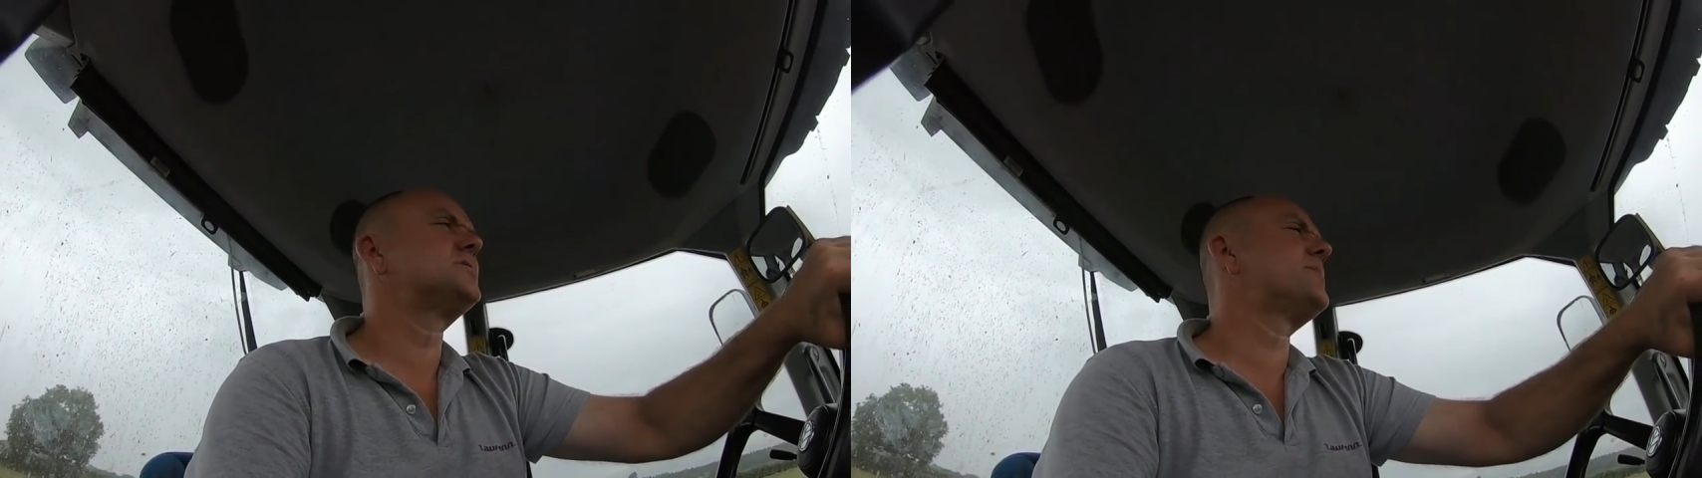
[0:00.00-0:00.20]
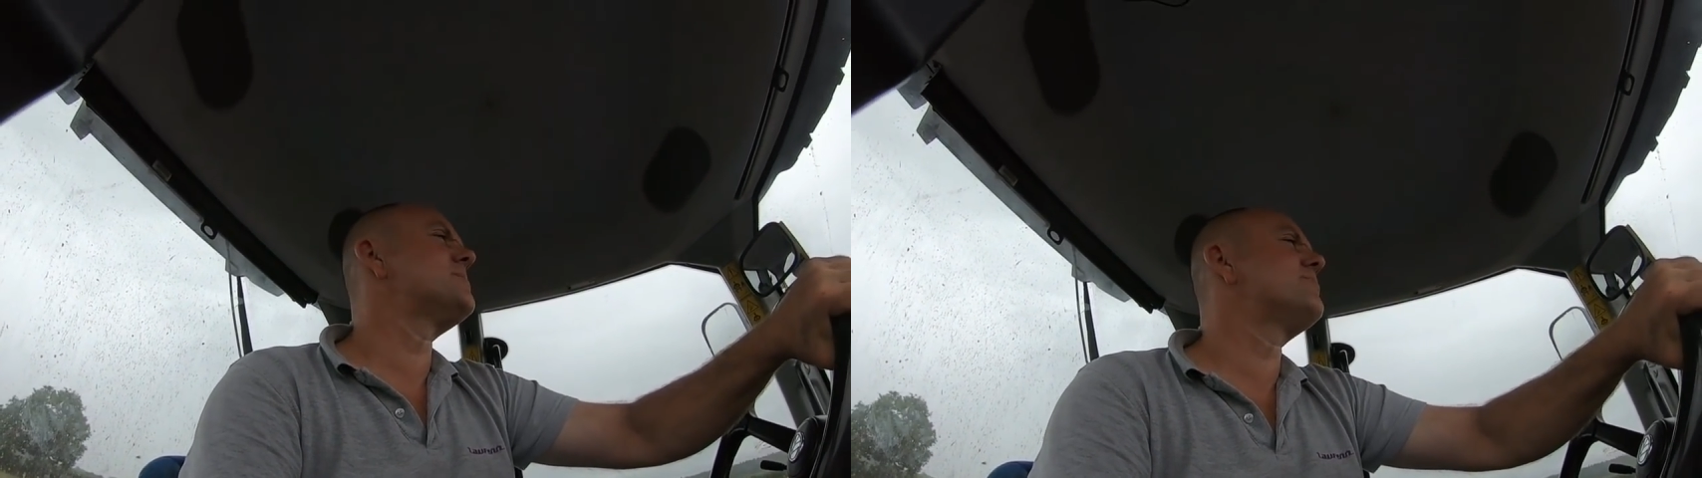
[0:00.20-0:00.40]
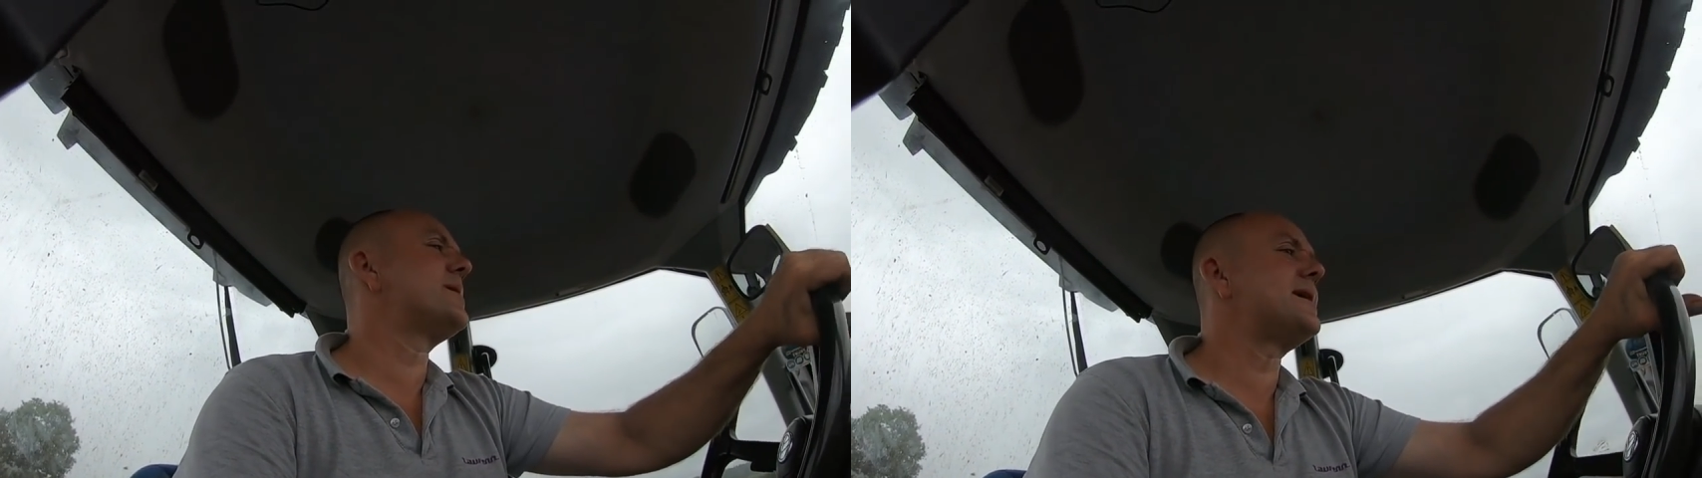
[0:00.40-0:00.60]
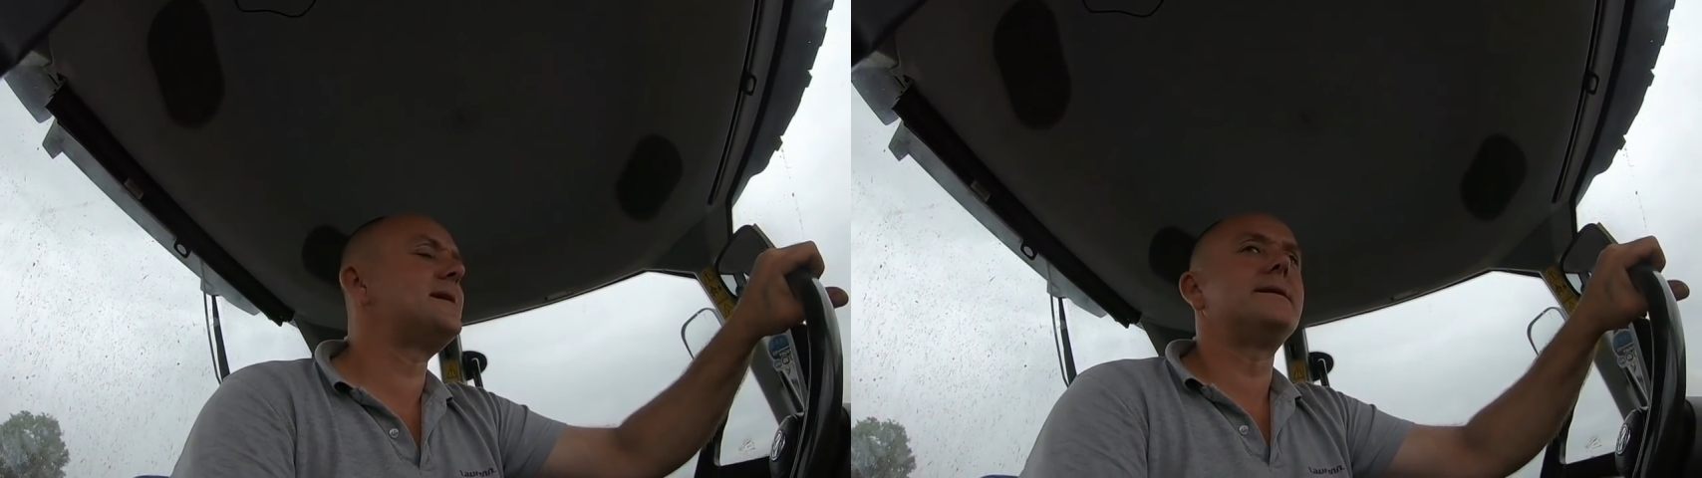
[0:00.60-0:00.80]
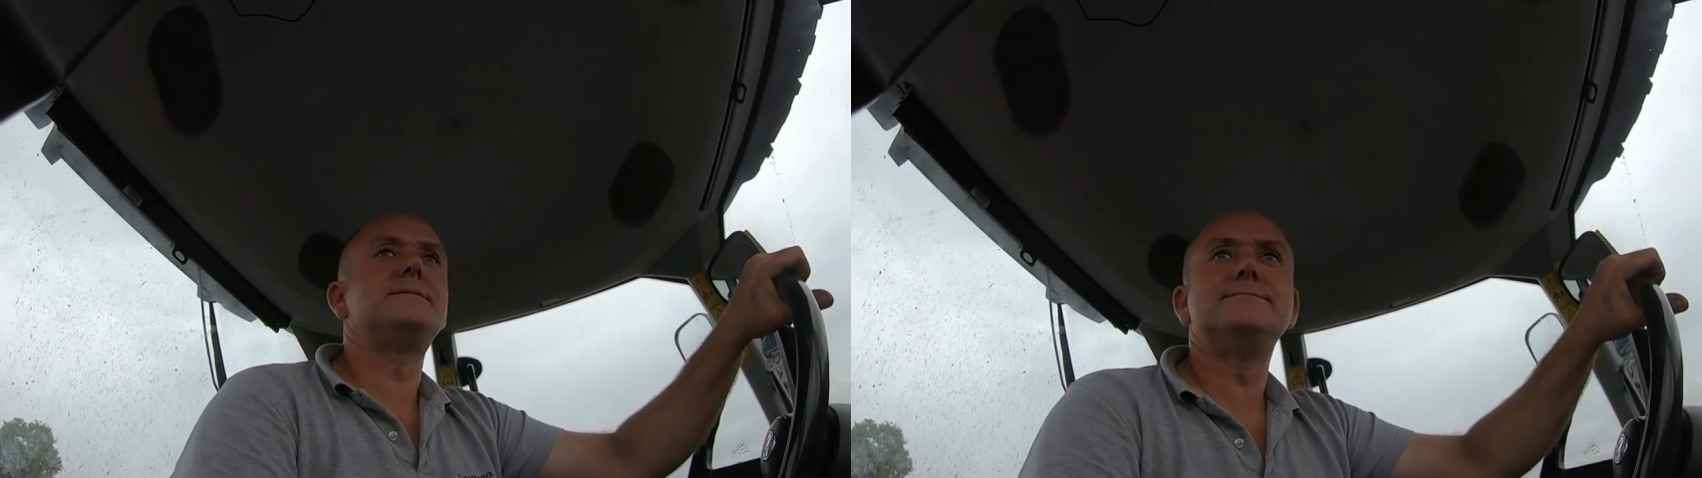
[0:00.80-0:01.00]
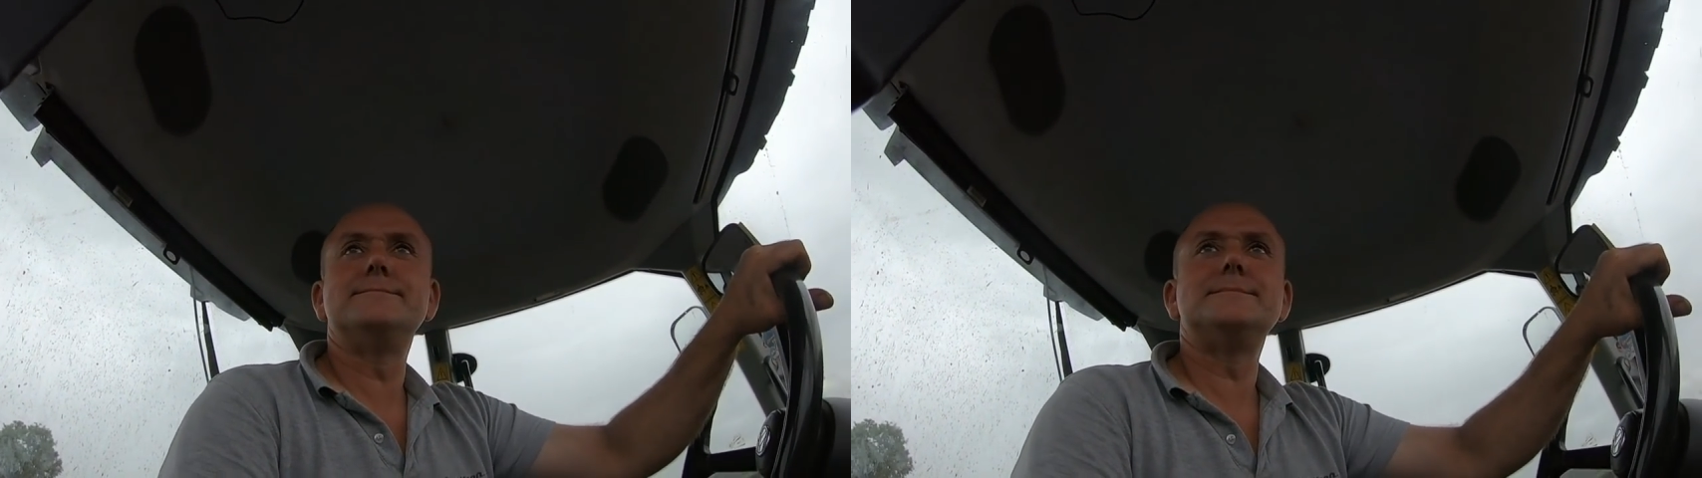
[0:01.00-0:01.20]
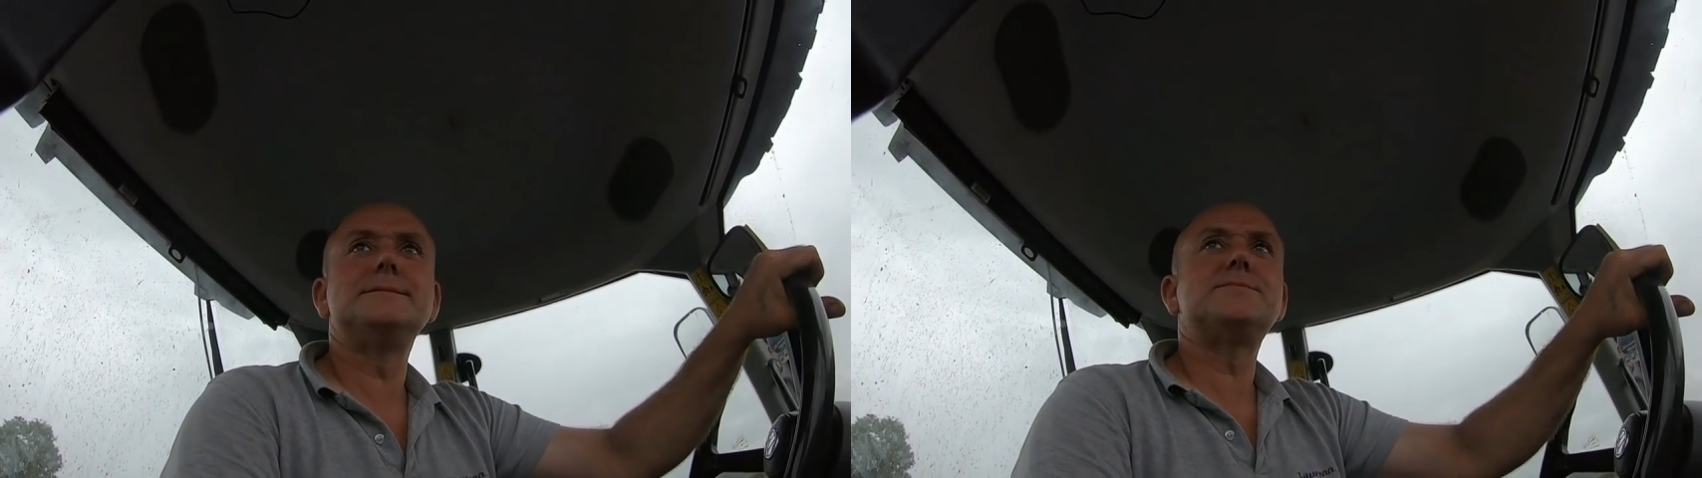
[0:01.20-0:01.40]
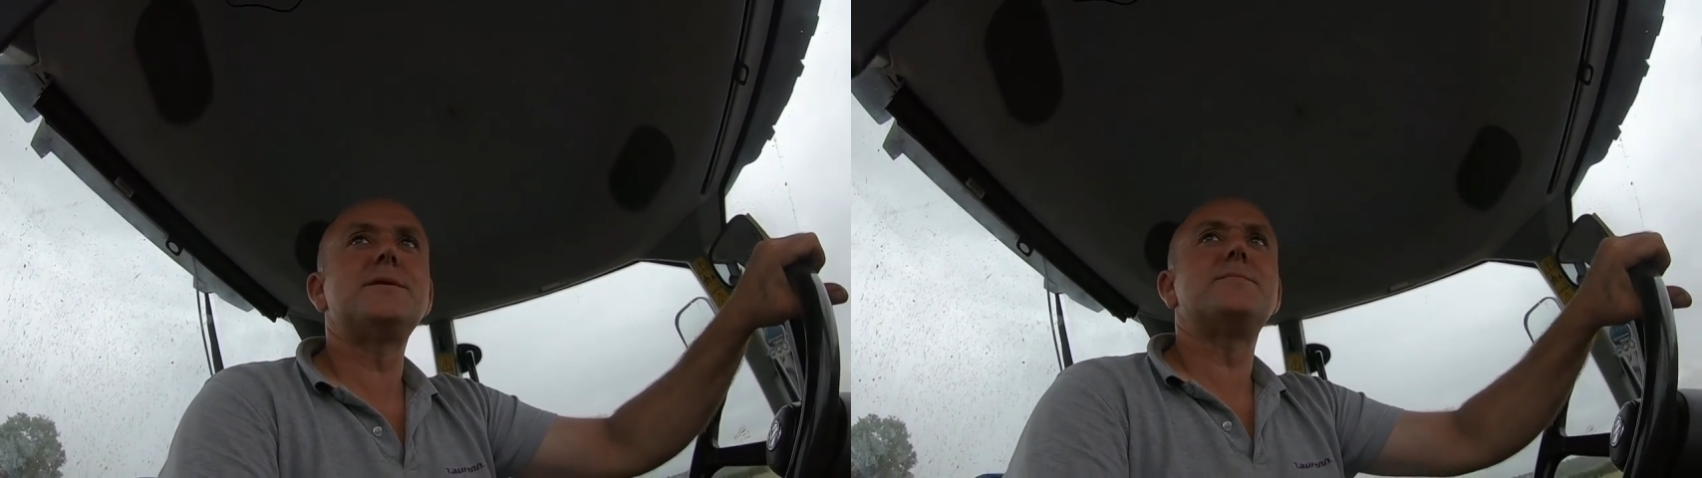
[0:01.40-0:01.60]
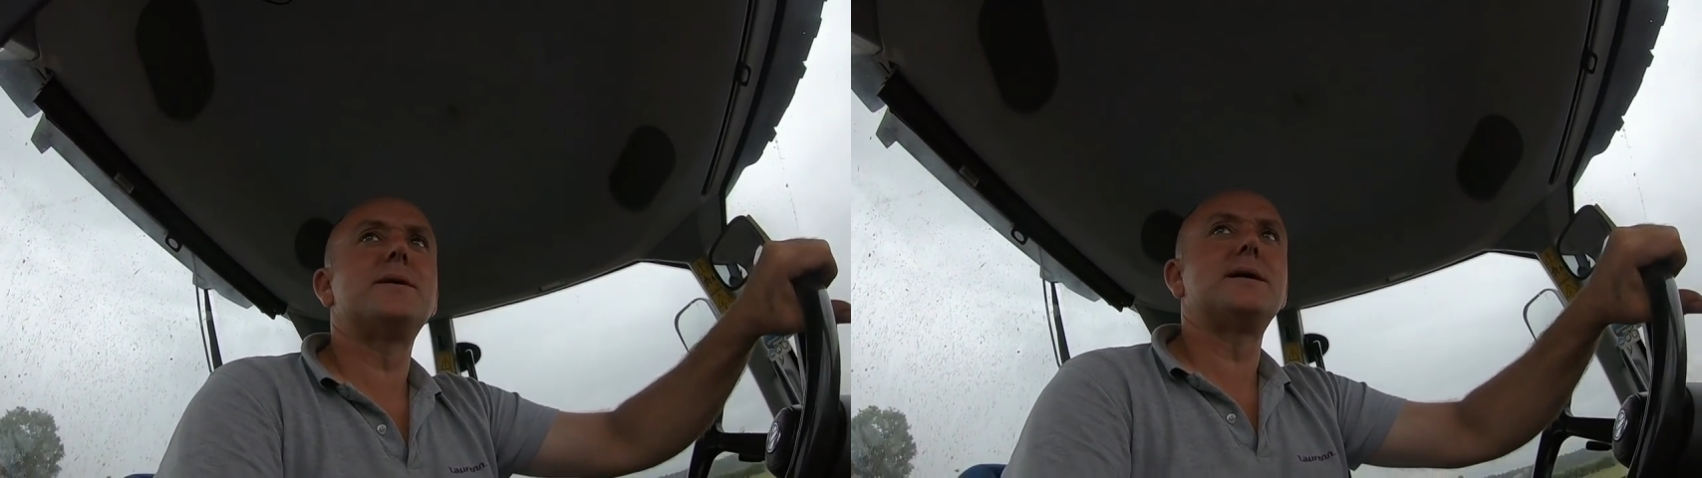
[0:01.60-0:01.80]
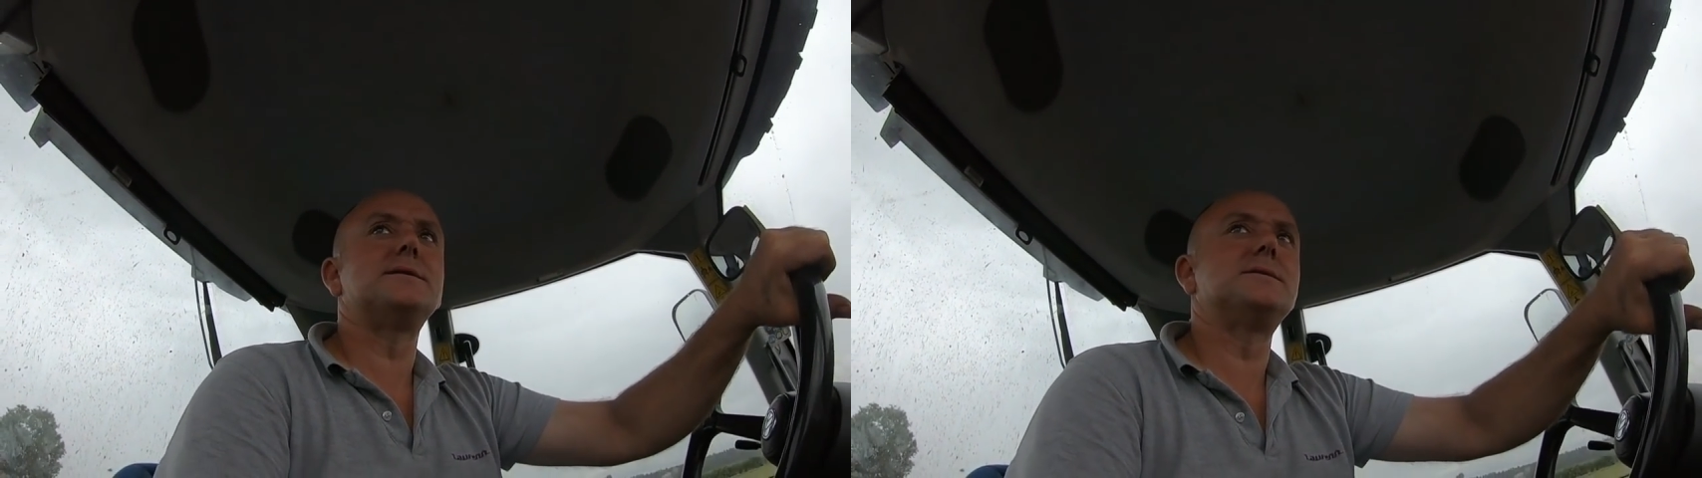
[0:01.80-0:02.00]
spring
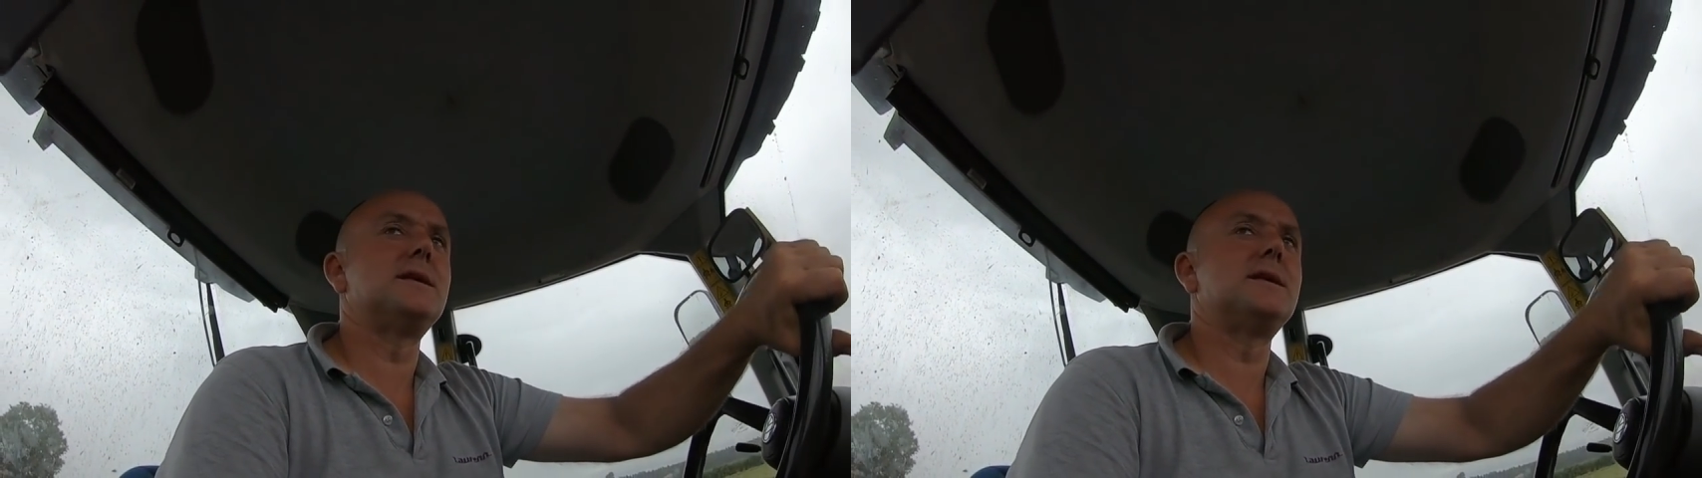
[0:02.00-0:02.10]
barley's